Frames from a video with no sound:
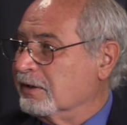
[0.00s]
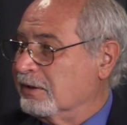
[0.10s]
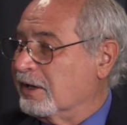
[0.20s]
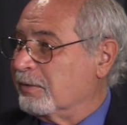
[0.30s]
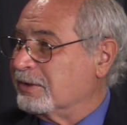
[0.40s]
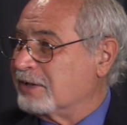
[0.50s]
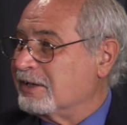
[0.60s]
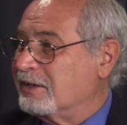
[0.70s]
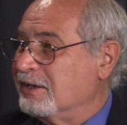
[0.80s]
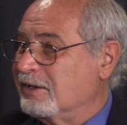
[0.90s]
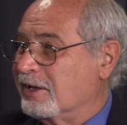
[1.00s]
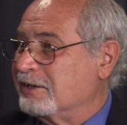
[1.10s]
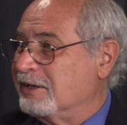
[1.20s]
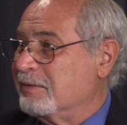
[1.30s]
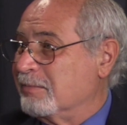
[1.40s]
Now it's 18,
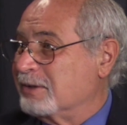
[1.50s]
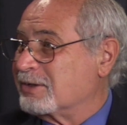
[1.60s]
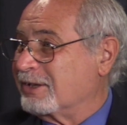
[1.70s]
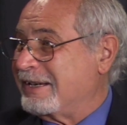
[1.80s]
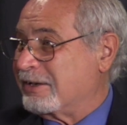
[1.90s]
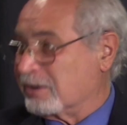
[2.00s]
19 months later.